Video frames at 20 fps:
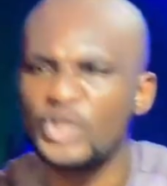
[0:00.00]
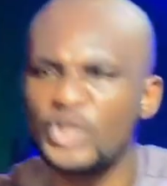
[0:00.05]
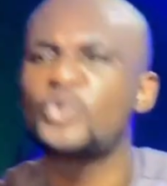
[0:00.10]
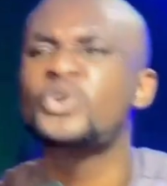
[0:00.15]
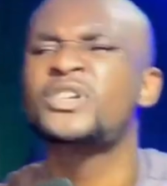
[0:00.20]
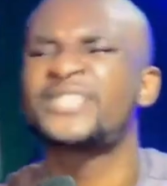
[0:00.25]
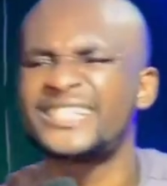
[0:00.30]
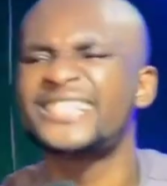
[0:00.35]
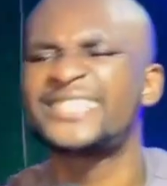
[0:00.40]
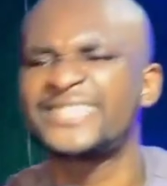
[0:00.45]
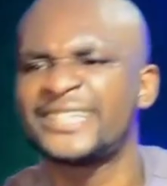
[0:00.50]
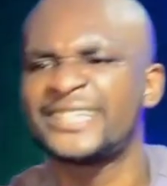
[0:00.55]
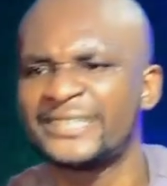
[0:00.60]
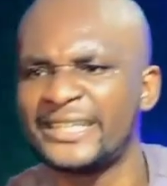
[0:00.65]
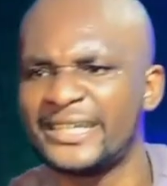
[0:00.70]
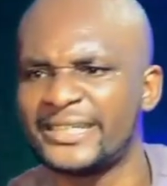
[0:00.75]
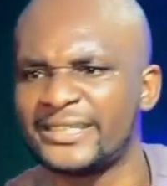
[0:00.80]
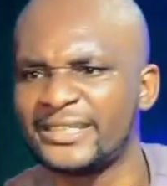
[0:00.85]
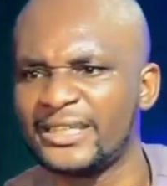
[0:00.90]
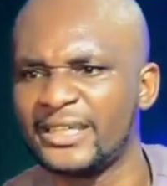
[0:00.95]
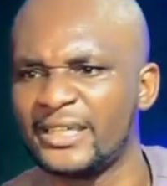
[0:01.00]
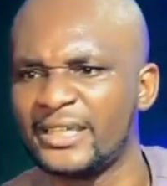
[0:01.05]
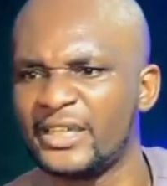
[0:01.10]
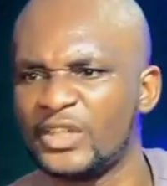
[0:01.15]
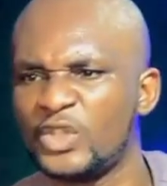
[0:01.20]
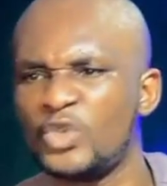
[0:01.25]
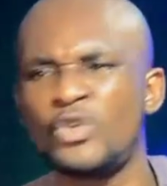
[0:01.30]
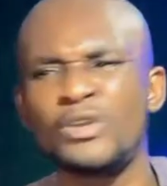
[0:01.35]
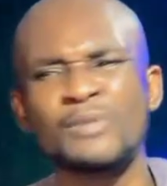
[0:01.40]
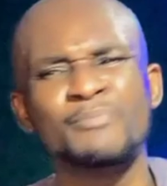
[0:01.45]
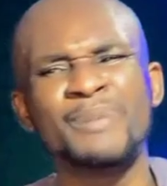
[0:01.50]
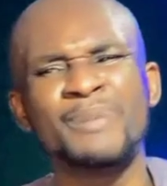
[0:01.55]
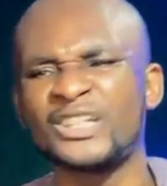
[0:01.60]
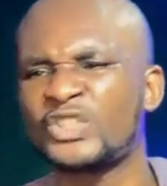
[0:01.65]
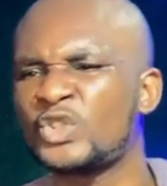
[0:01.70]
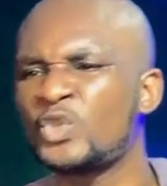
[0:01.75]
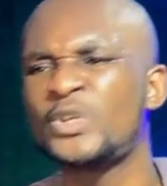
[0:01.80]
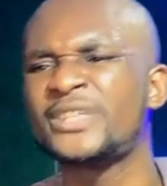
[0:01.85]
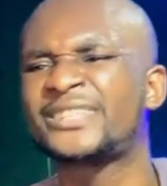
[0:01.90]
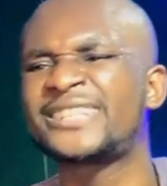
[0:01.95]
you will see sickness. You will
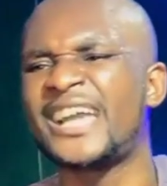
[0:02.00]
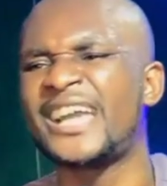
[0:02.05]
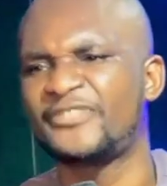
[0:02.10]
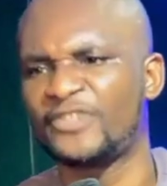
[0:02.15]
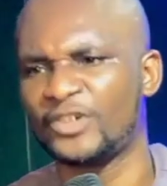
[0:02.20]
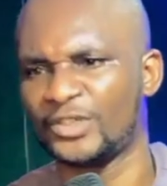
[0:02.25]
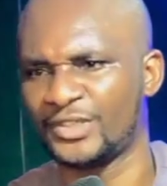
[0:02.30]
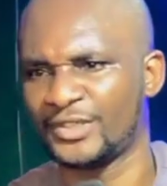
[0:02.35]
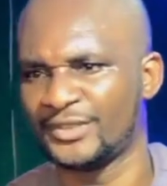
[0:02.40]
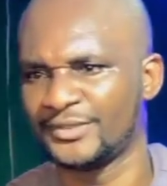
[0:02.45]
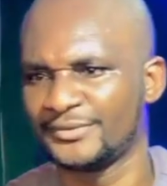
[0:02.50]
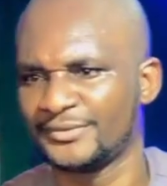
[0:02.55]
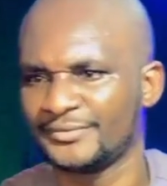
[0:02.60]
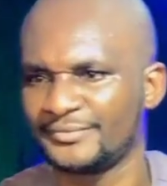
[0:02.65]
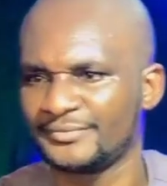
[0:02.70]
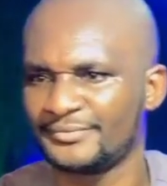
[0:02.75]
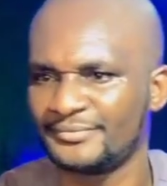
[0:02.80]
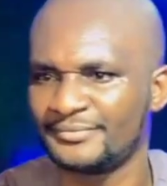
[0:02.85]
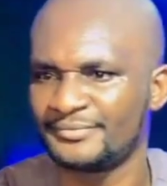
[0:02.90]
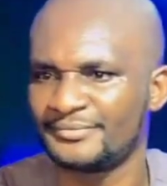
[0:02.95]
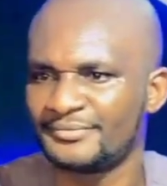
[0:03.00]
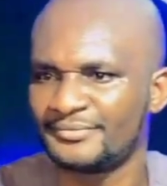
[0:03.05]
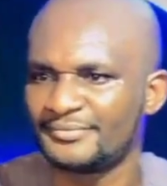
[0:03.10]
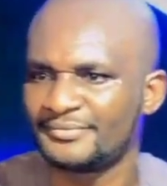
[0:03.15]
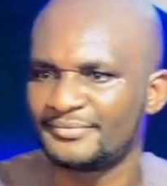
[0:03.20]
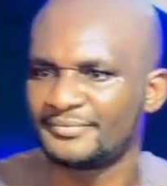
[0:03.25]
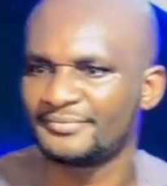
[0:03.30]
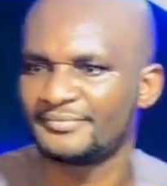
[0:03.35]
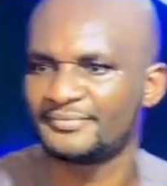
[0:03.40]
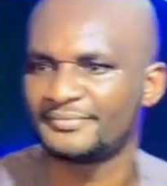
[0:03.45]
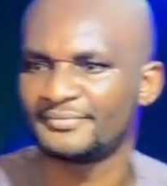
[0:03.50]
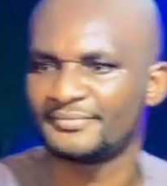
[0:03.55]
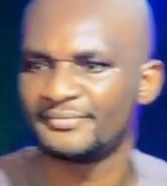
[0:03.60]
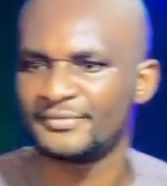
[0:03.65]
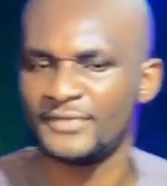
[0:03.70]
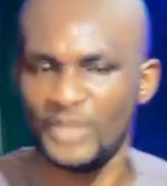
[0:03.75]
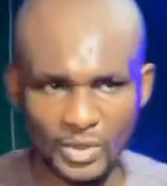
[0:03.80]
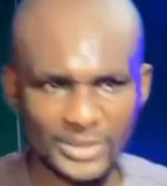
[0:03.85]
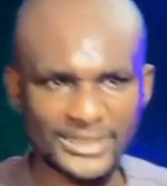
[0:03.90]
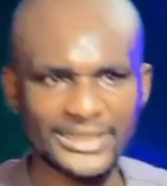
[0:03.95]
battle with typhoid.
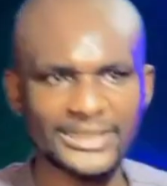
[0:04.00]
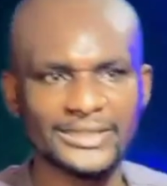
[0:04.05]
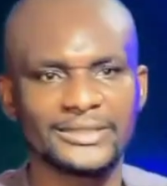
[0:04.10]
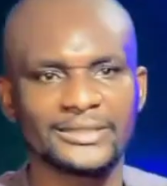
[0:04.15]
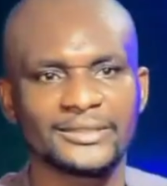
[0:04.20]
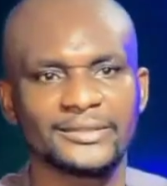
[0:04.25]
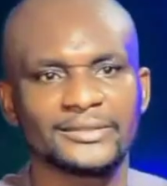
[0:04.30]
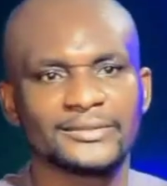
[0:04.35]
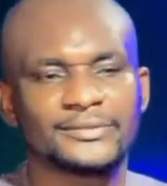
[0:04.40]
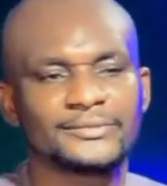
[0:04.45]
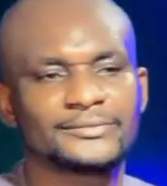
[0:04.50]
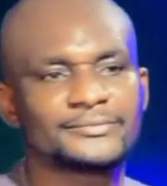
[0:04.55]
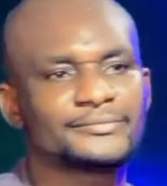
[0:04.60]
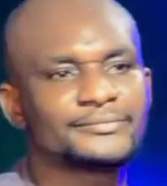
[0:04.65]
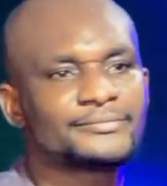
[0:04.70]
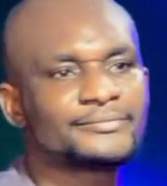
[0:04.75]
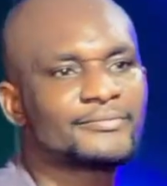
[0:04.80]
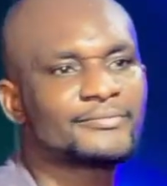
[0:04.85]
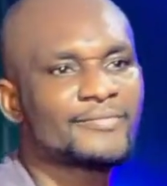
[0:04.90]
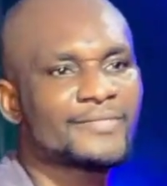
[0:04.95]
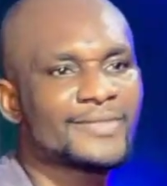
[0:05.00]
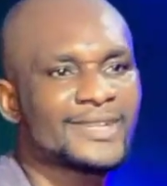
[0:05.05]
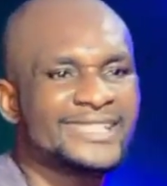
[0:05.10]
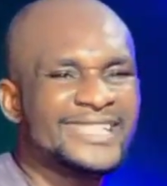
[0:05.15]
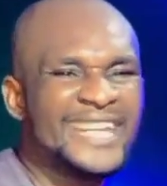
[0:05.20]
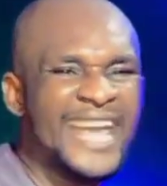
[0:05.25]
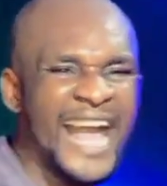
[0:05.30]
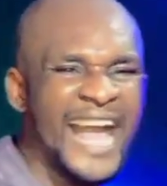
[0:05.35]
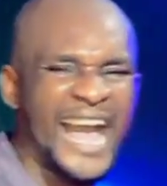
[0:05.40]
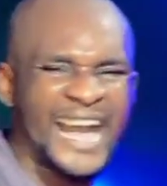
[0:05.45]
You see it. The